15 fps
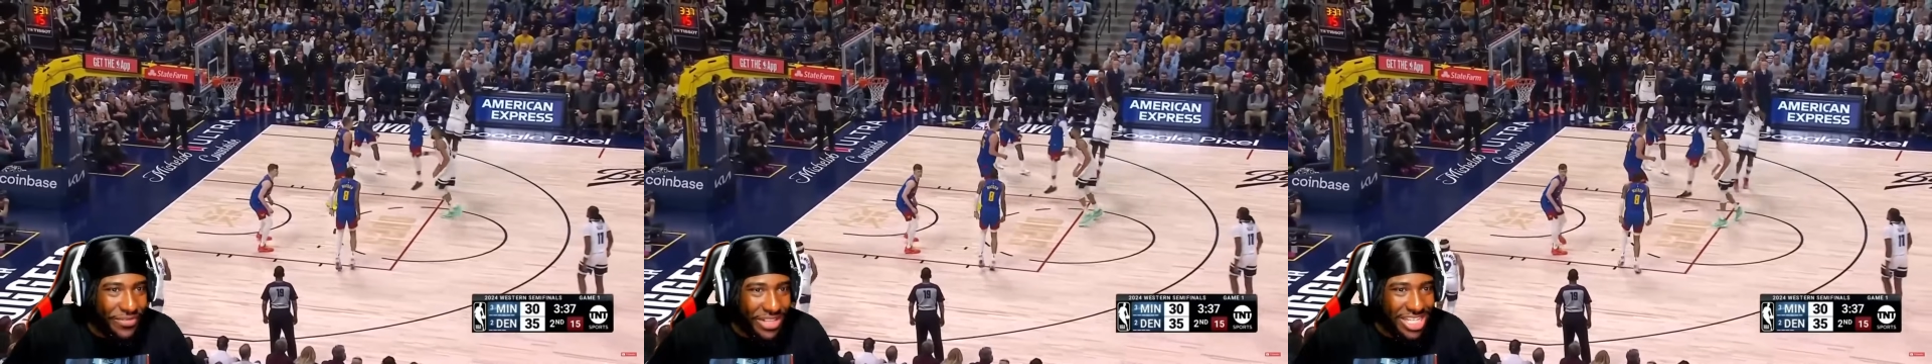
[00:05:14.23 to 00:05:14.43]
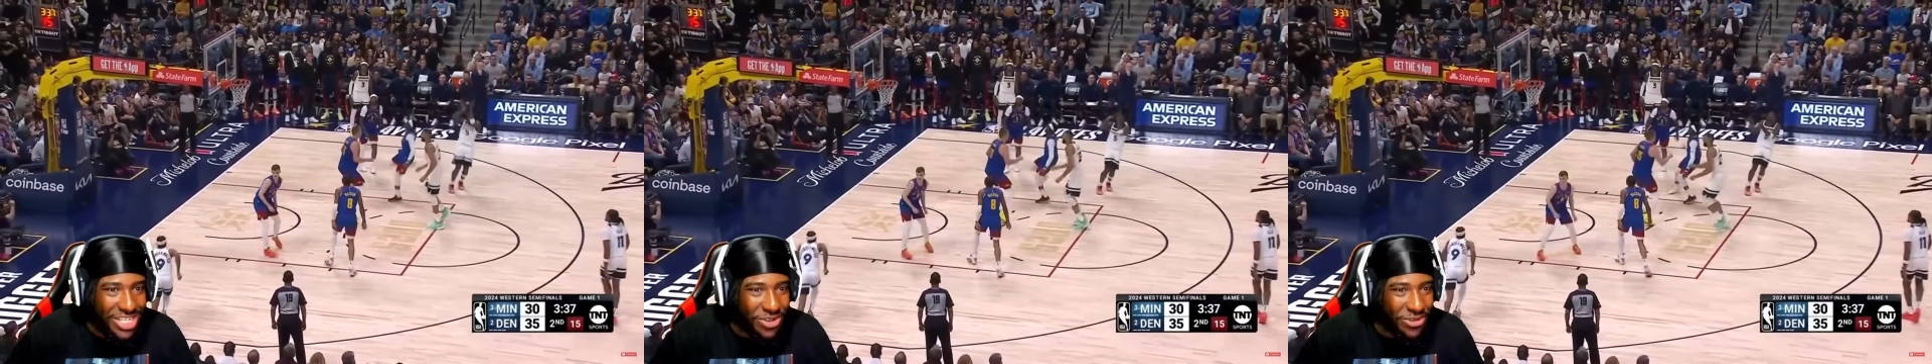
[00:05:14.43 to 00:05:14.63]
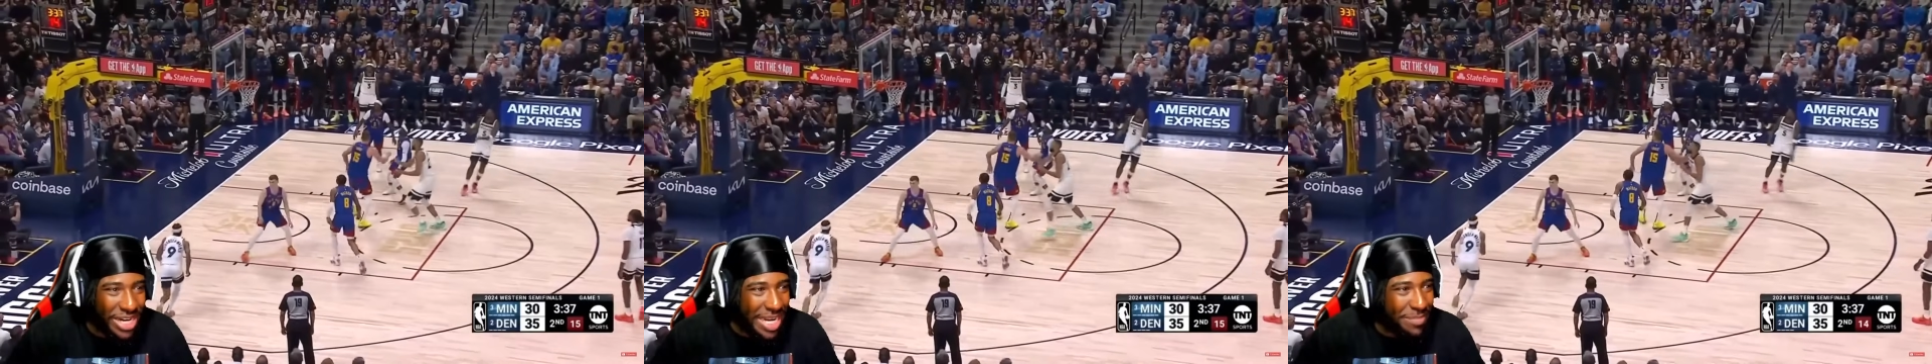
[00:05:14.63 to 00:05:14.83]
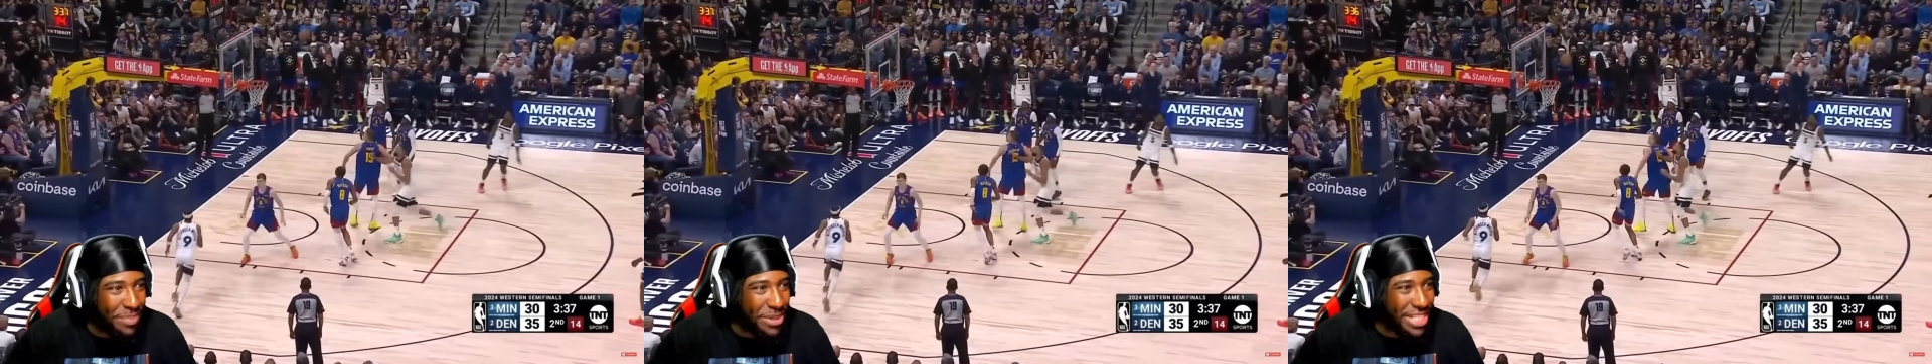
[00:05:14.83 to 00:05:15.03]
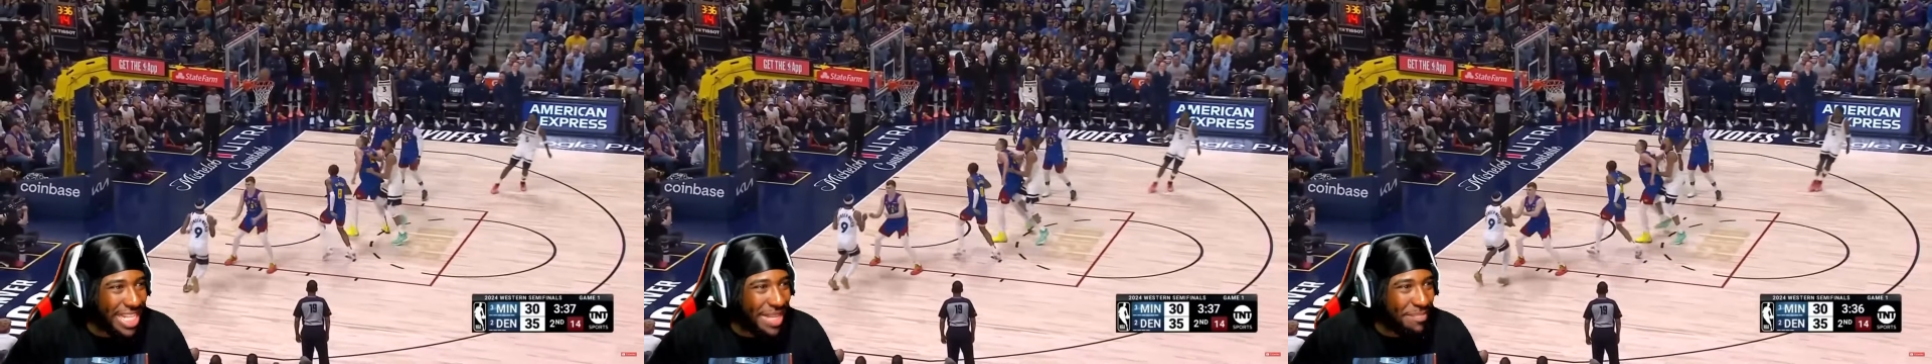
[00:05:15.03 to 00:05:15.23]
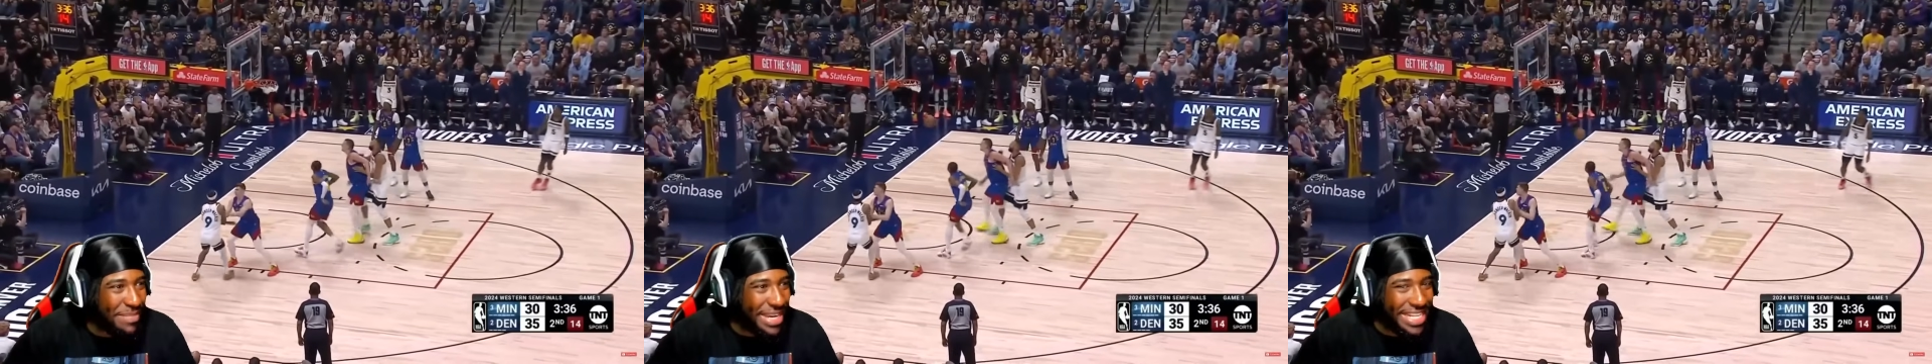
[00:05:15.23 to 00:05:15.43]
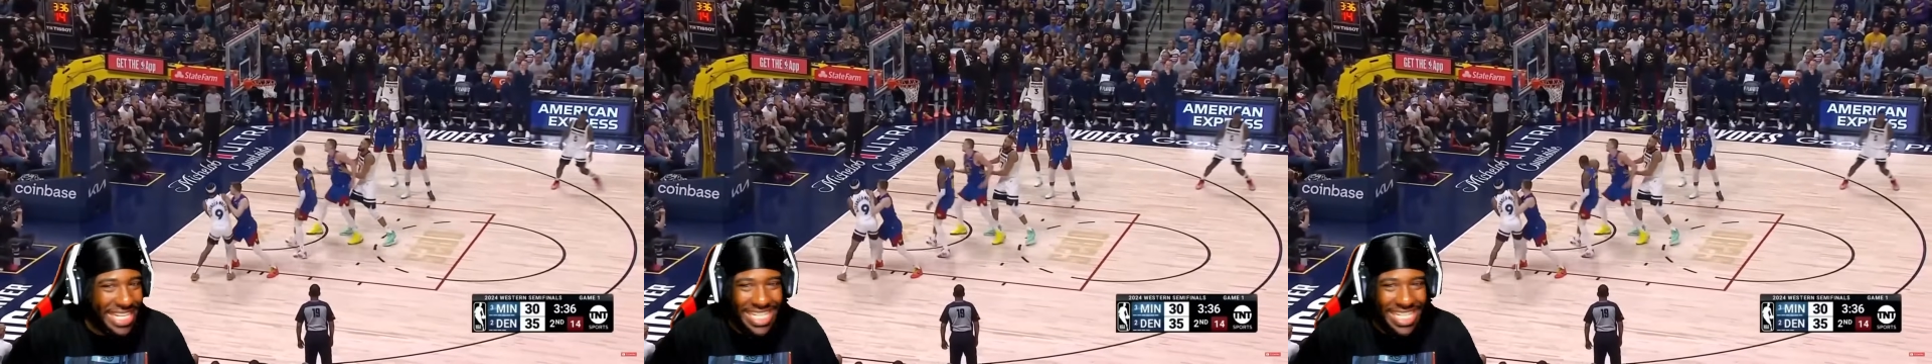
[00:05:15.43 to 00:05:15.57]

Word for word: series. the screen, pull up midi.